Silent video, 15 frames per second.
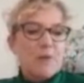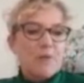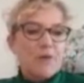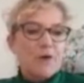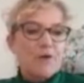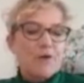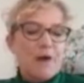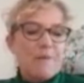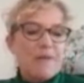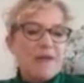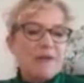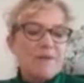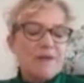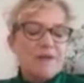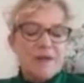program
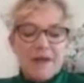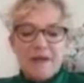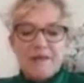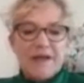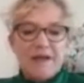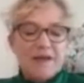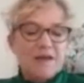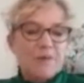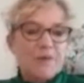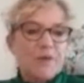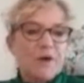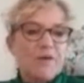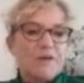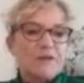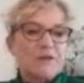in the Hela
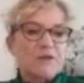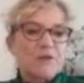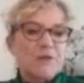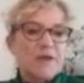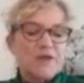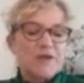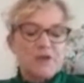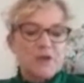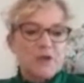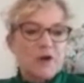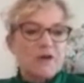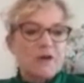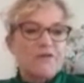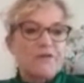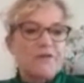province where the
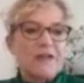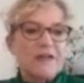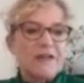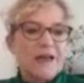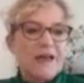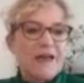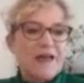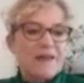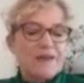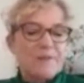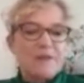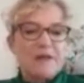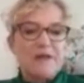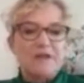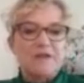stock feed and the
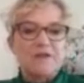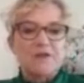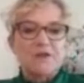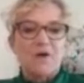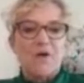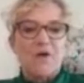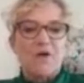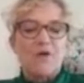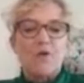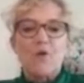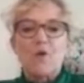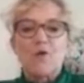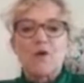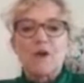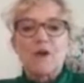pigs are all